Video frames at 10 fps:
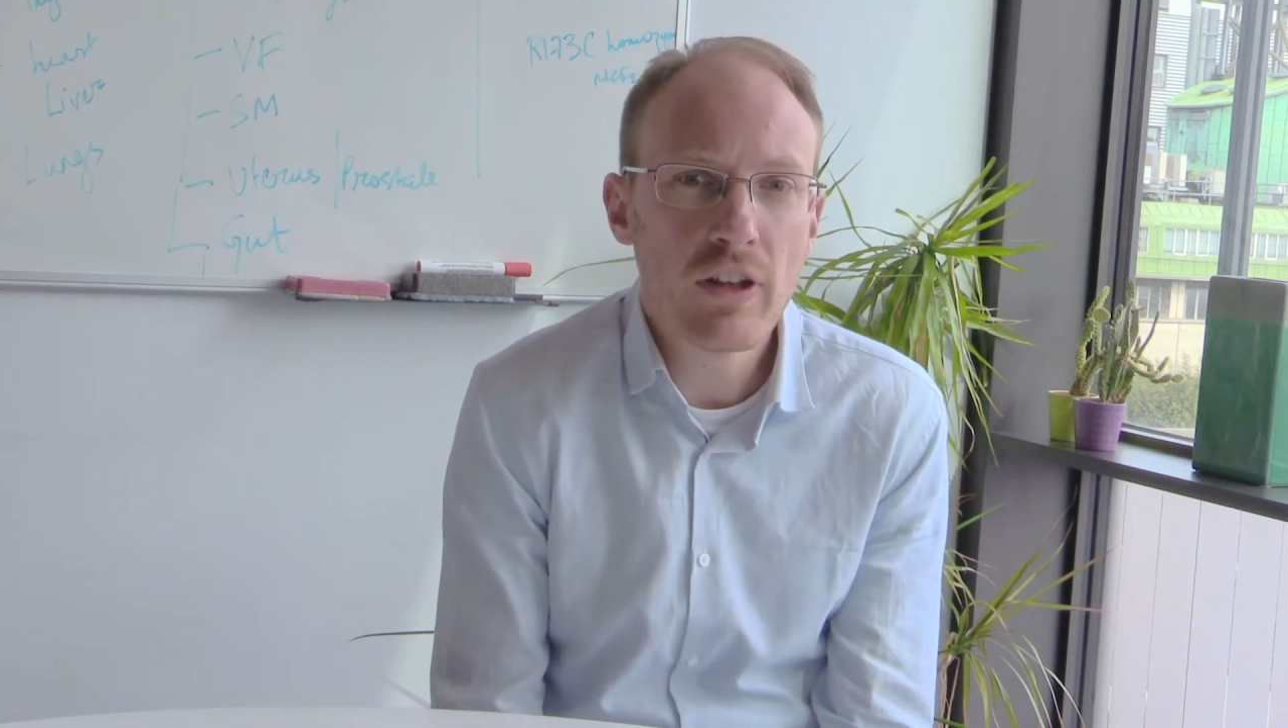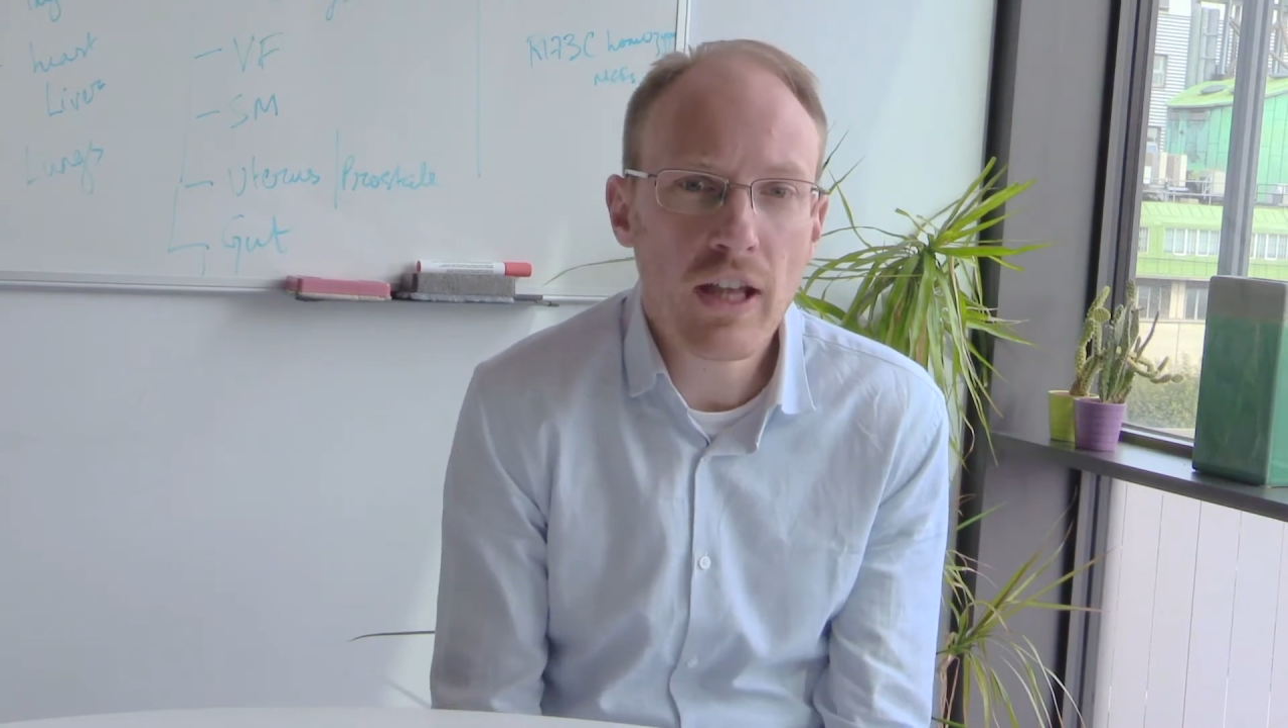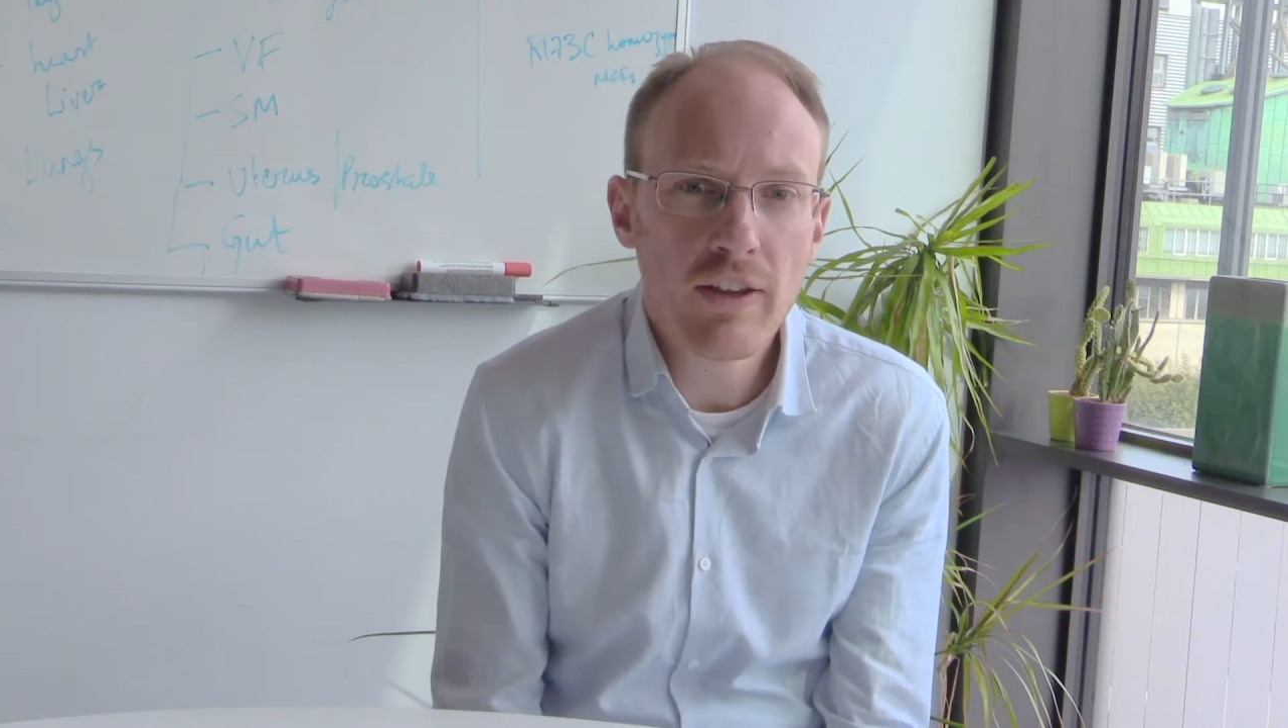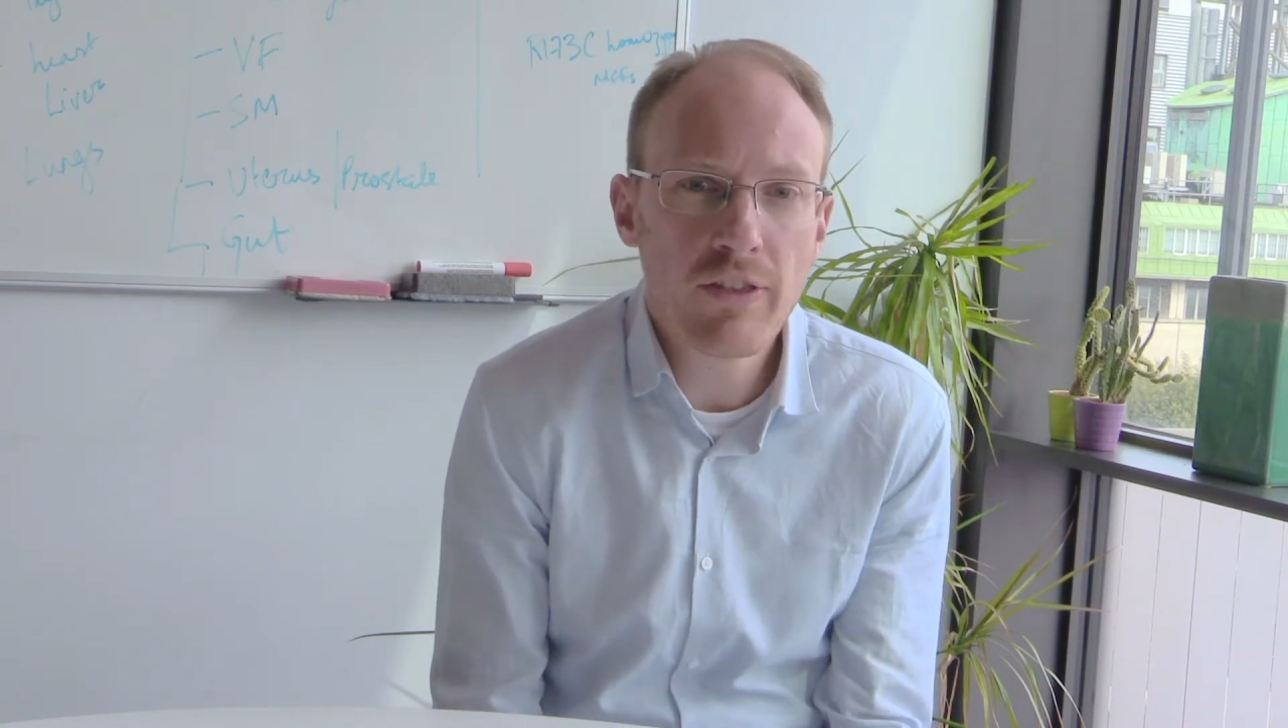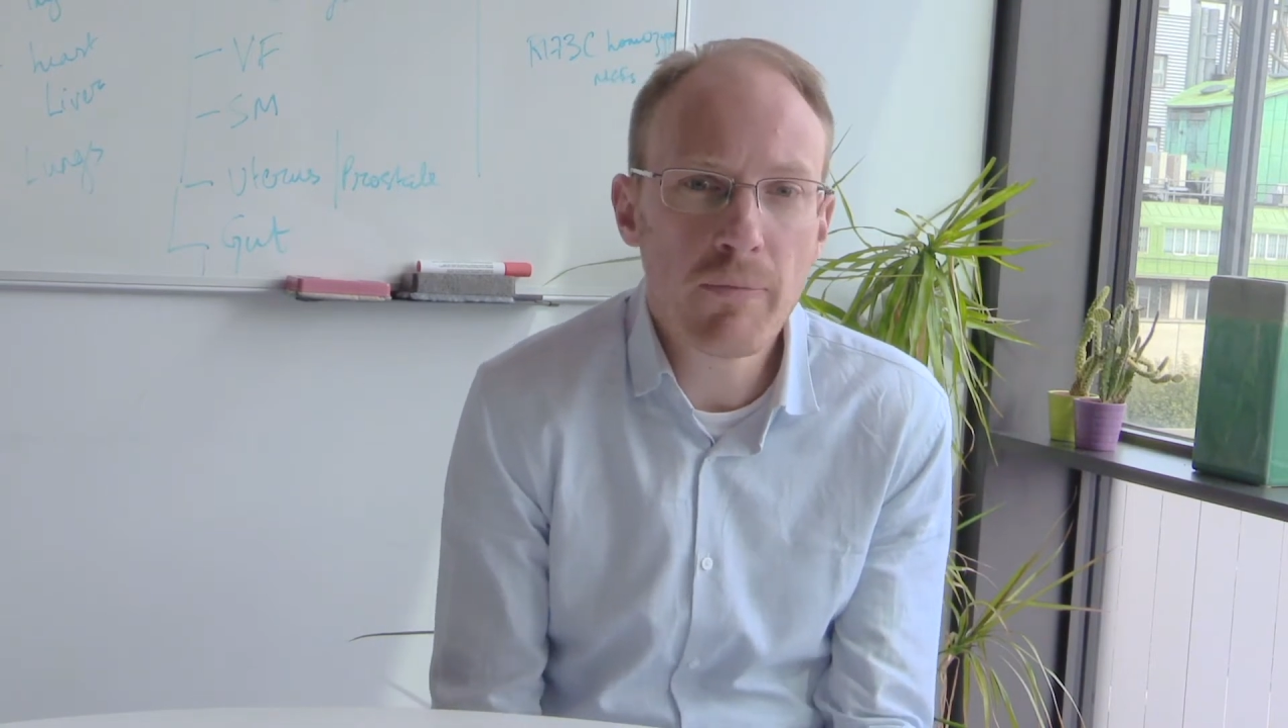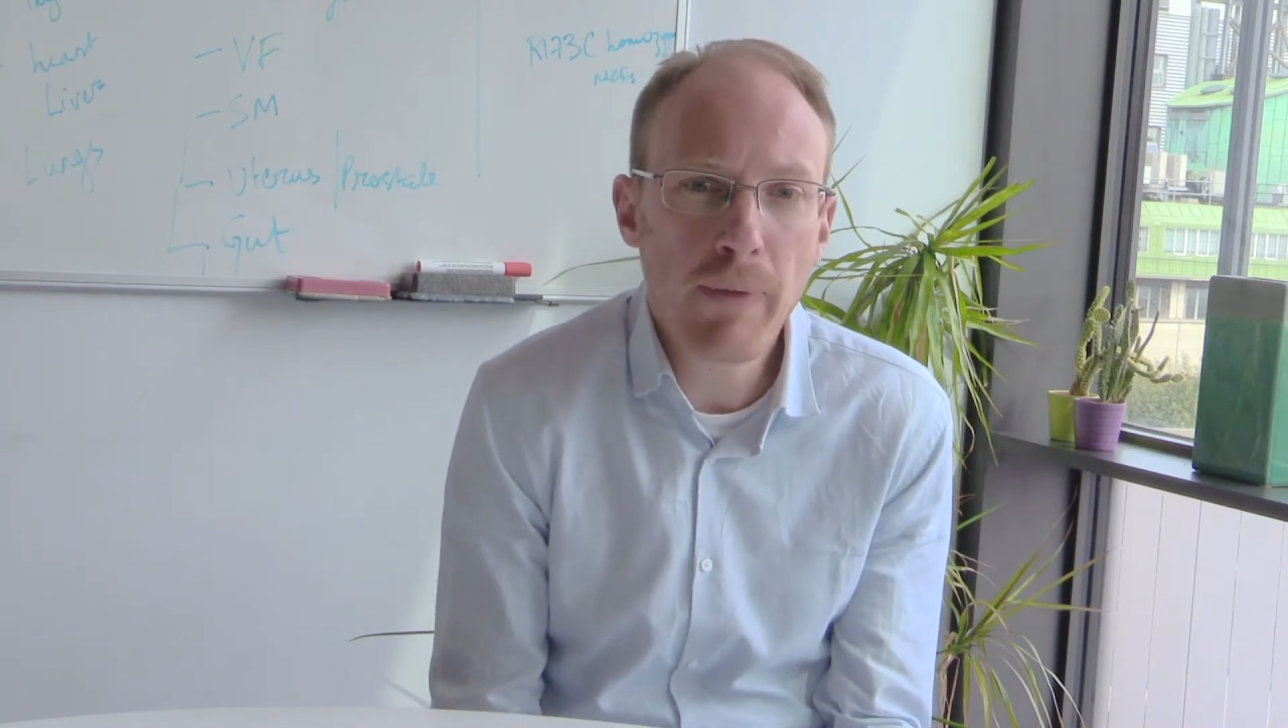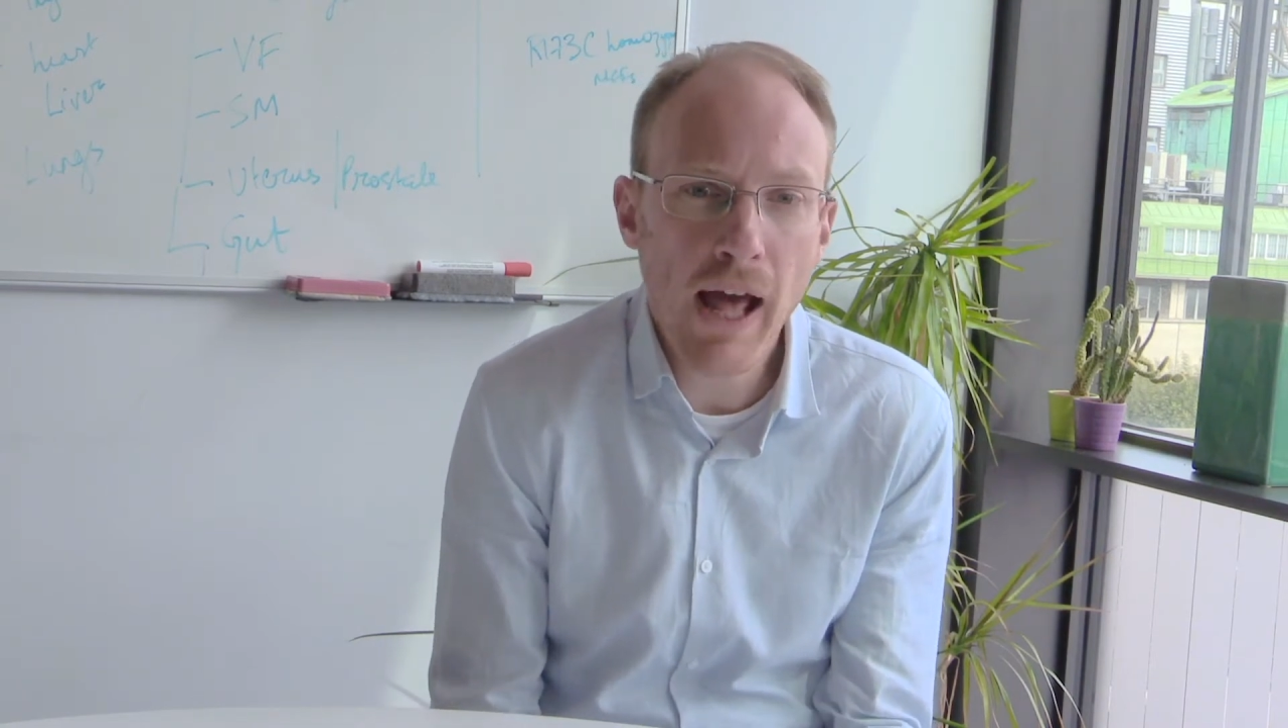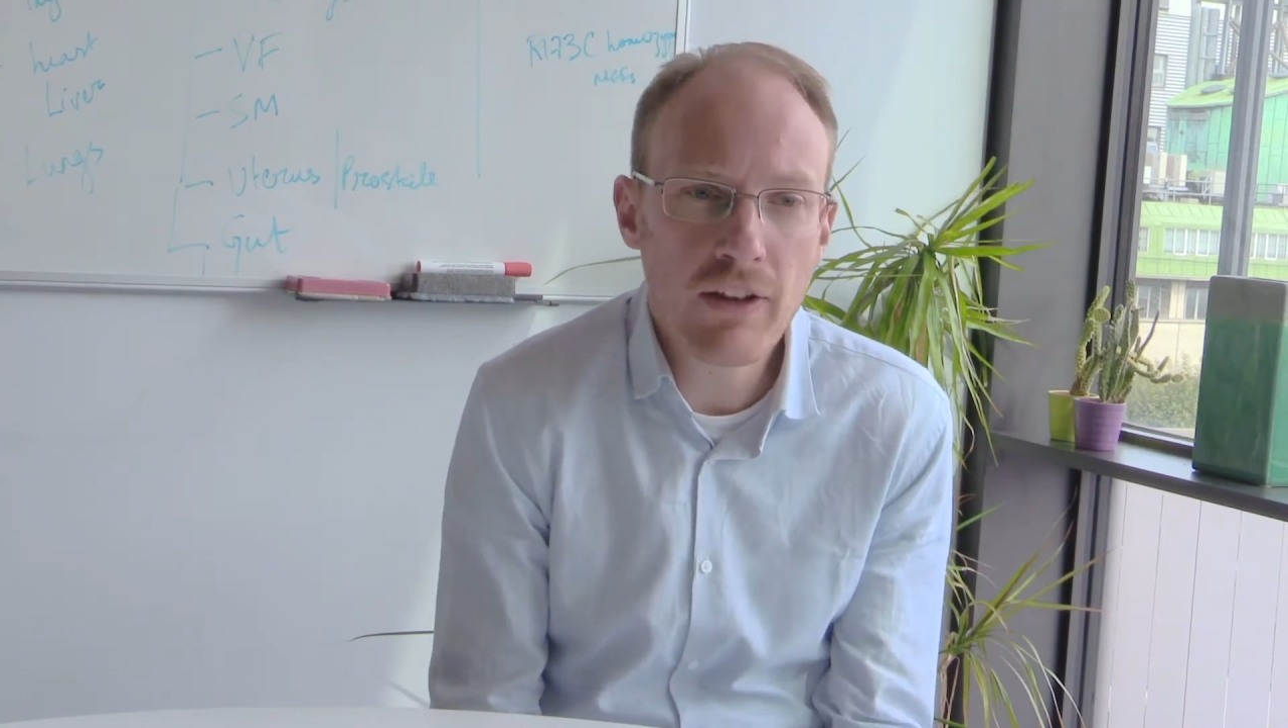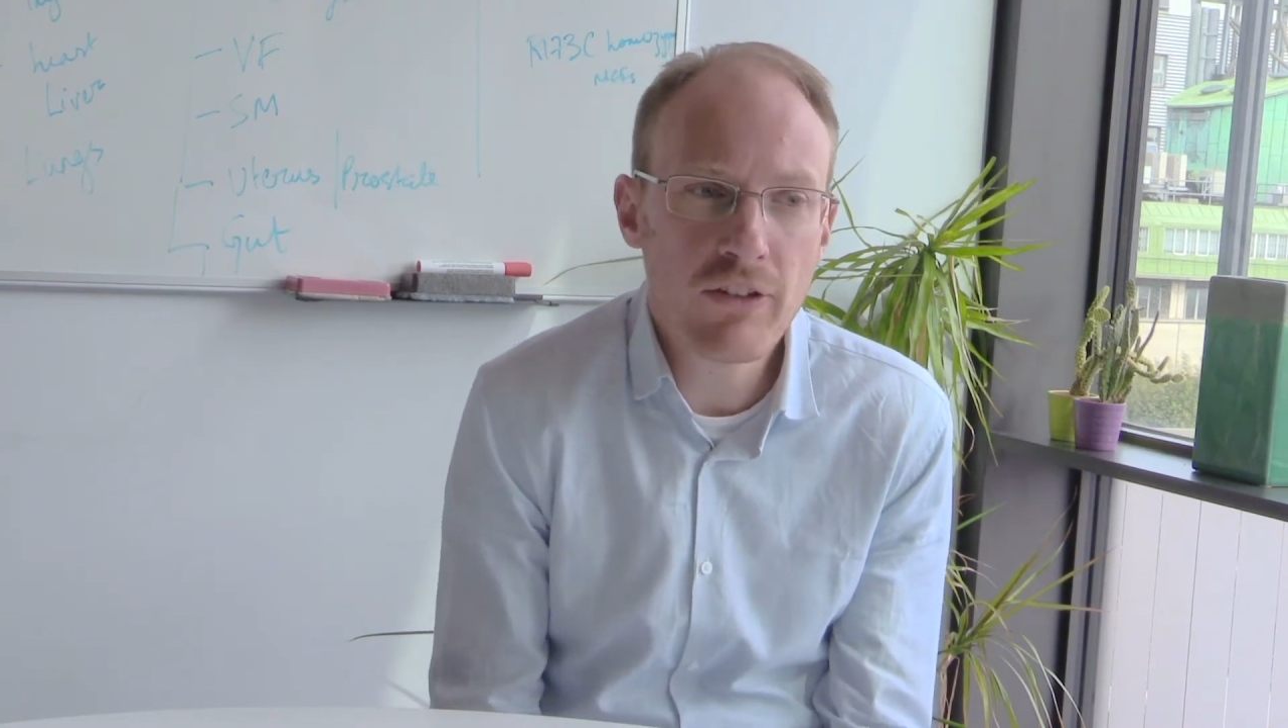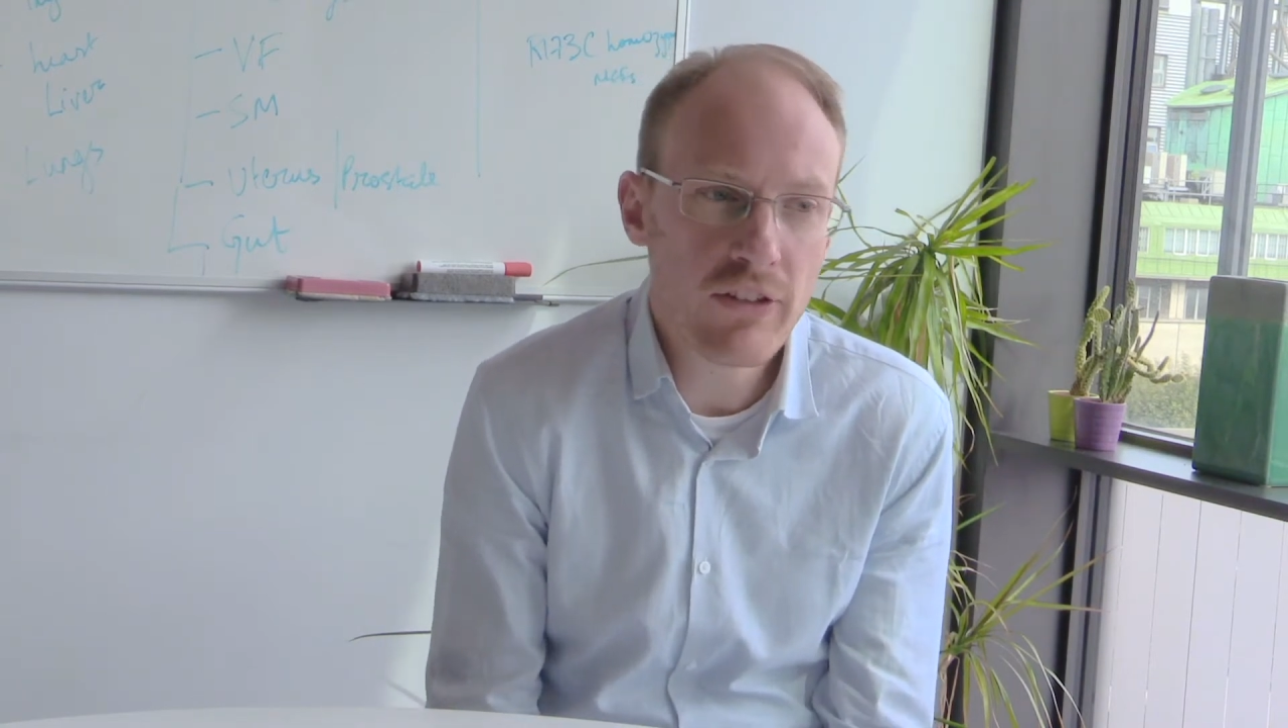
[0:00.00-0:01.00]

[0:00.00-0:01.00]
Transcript: it's the balance